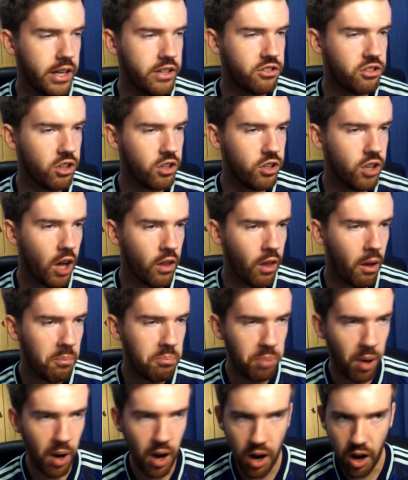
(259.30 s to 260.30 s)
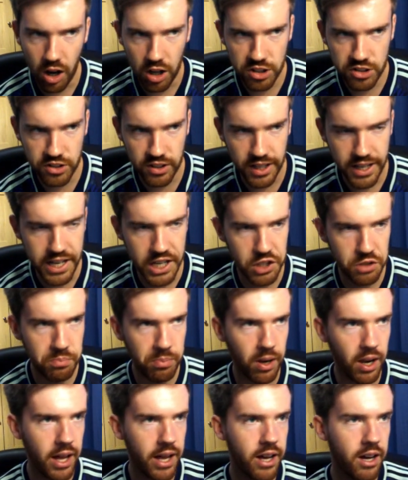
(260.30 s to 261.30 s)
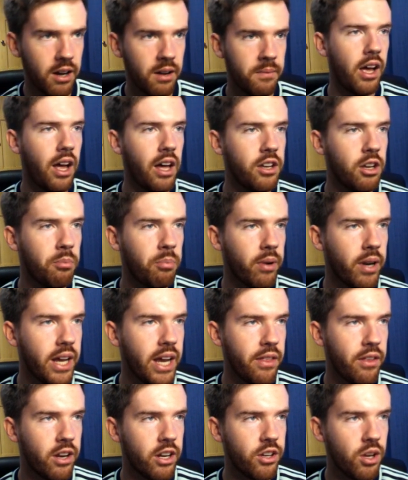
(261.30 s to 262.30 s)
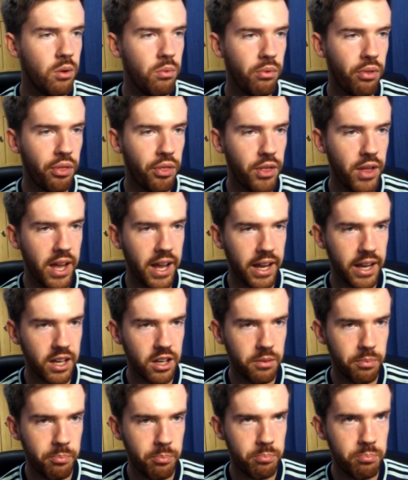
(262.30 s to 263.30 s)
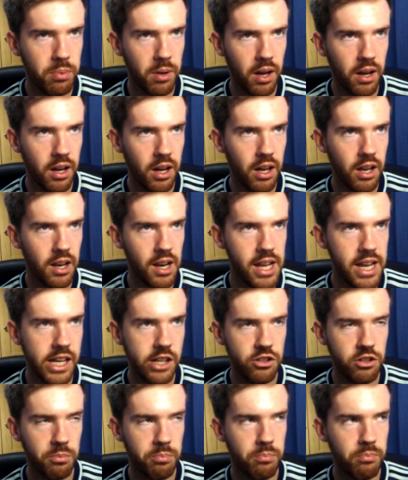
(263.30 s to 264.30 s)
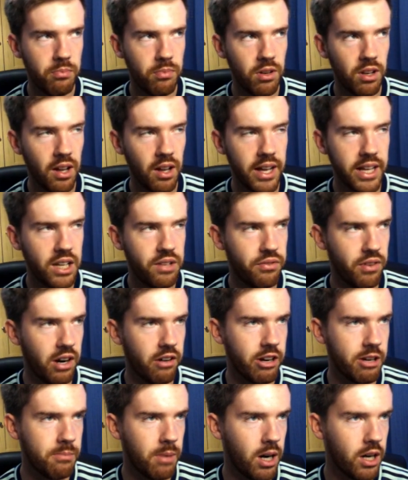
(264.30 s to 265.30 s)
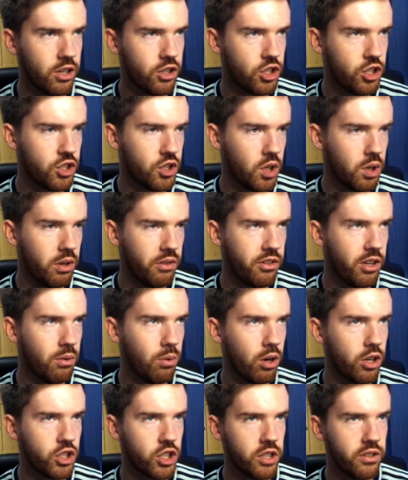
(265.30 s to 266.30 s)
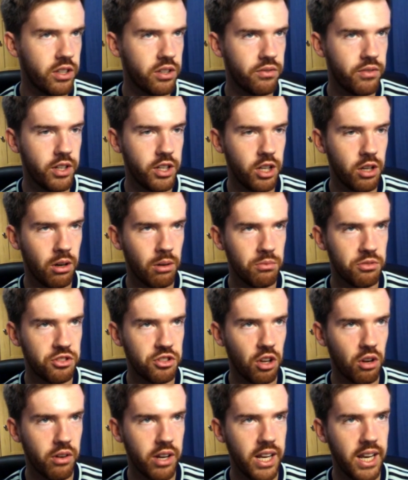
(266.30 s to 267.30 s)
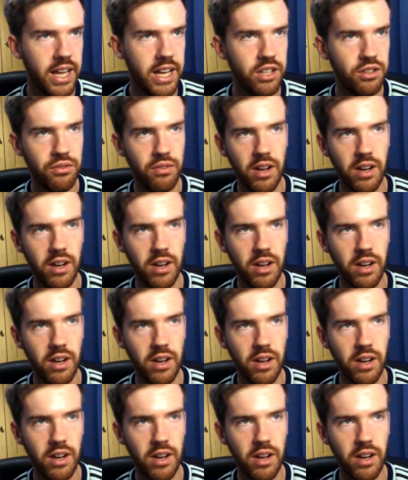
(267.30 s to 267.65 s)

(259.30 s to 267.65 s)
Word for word: It's another past Leeds player, and a player that I don't think uh, Leeds like very much. So if you're watching this video, I'm sorry, Leeds